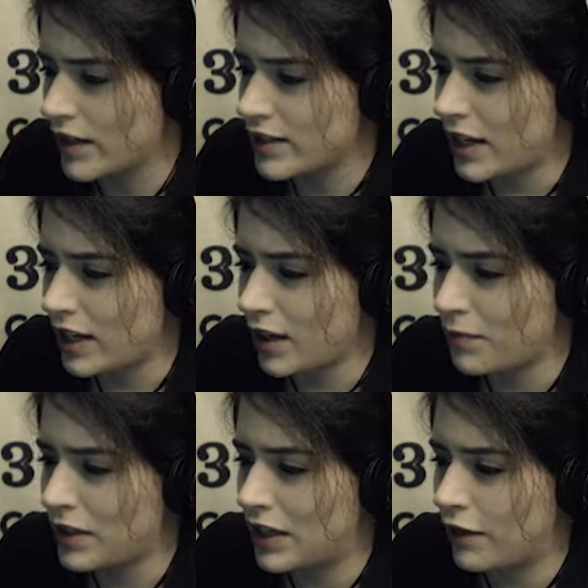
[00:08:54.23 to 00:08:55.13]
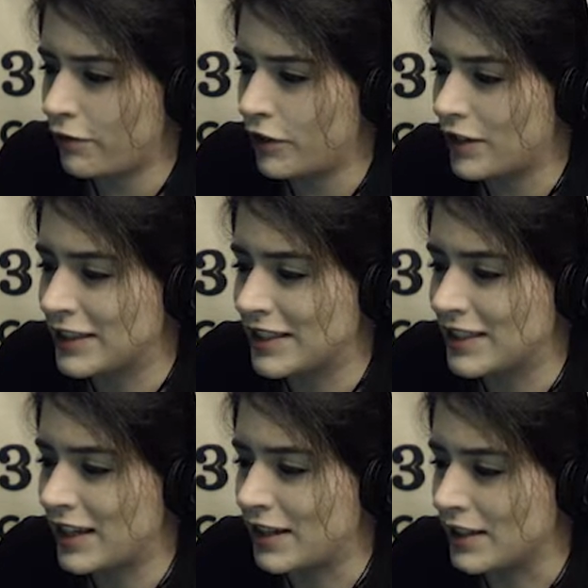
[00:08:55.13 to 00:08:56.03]
Take up the
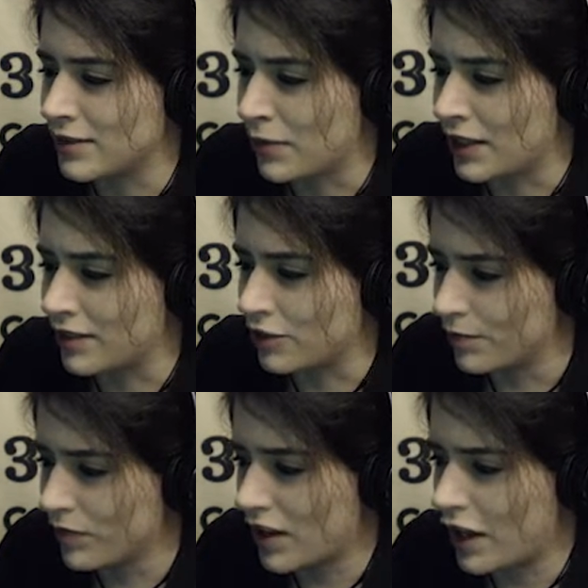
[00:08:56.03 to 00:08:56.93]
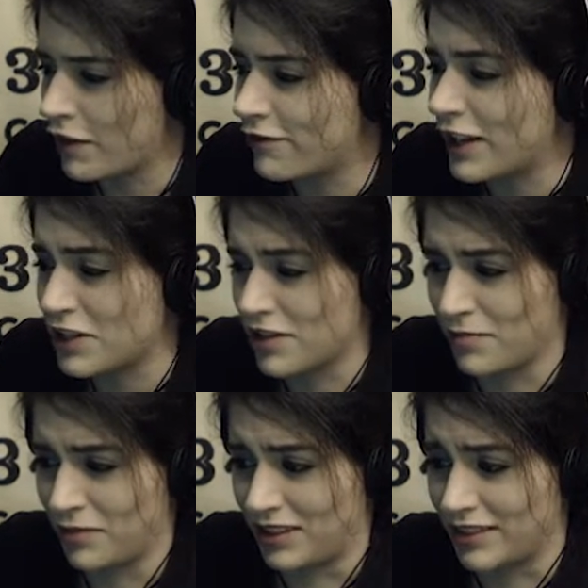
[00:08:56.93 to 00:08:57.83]
efflorescent dandy's mantle. A
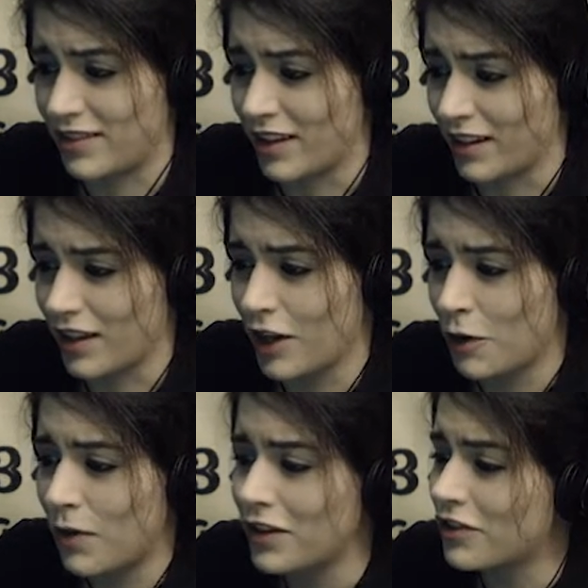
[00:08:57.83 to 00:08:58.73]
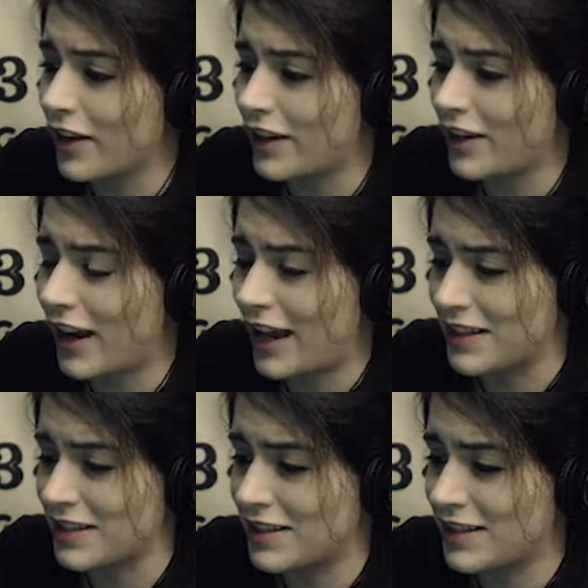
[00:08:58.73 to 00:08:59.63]
vegetable aesthetic. What greater
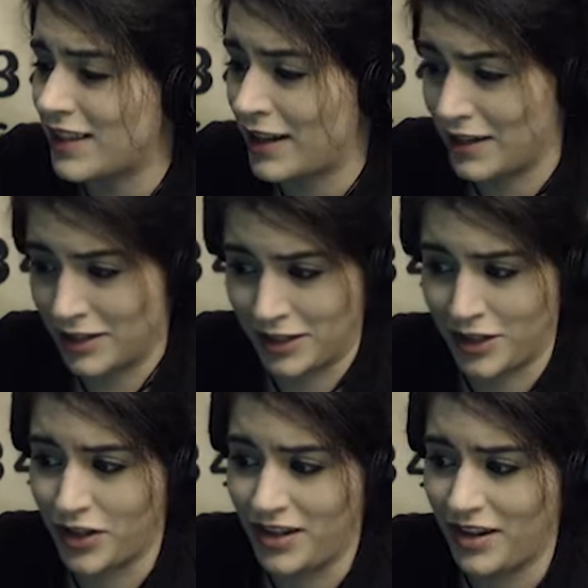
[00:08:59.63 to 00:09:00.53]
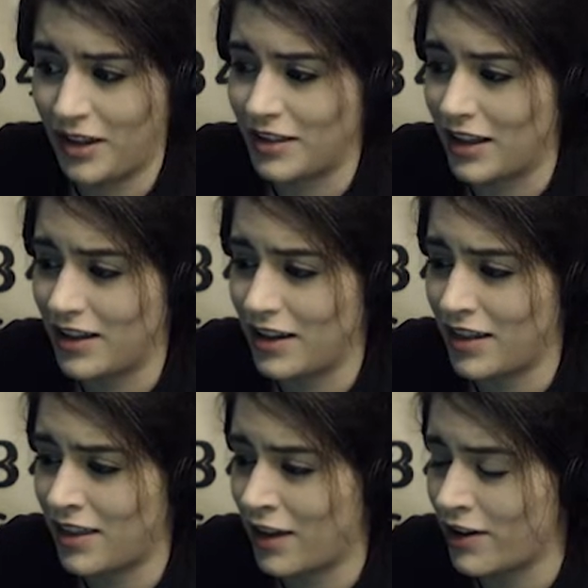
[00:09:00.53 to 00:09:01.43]
aesthetician than
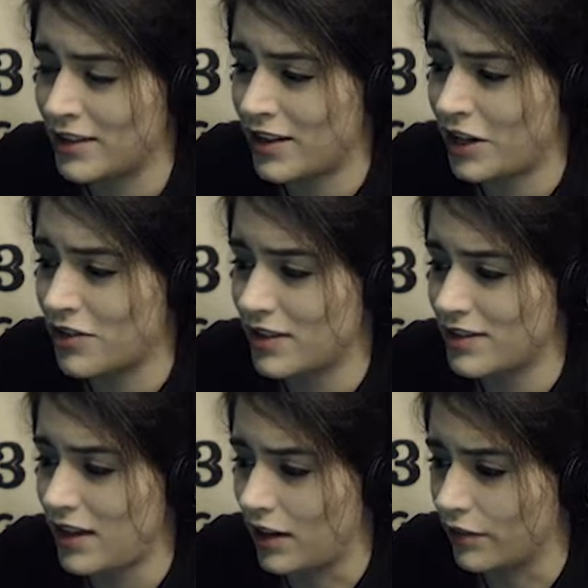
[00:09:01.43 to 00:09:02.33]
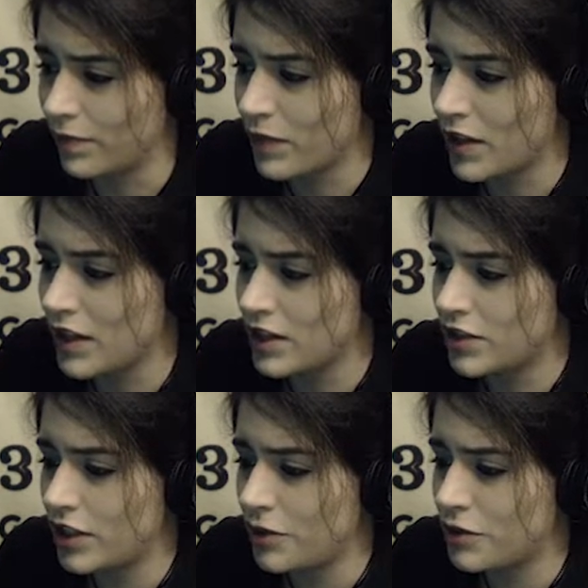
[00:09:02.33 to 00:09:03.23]
there is nature itself?
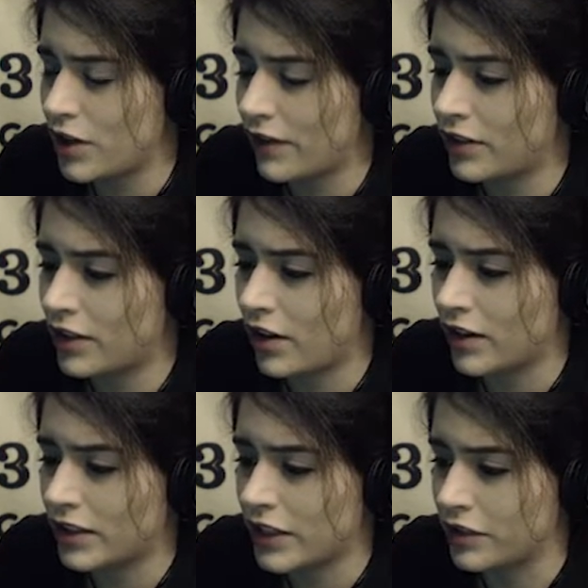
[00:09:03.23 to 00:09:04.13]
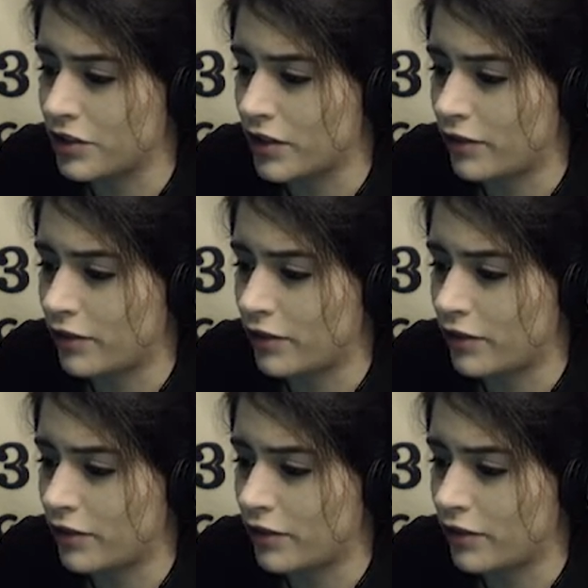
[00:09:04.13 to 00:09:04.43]
She who drafted the architecture